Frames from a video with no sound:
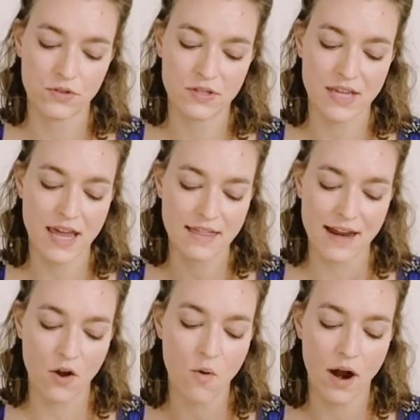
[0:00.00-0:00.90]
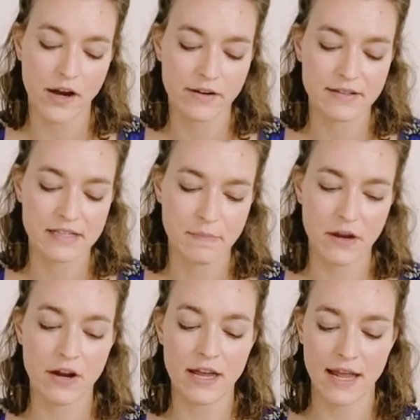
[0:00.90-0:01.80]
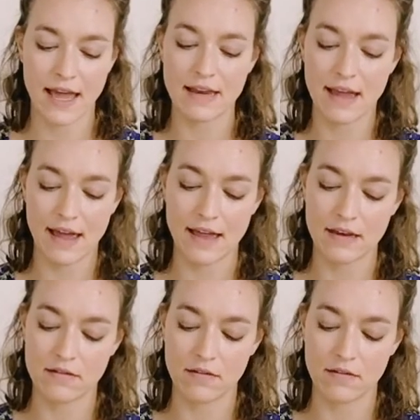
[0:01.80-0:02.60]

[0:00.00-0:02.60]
take that inquiring spirit and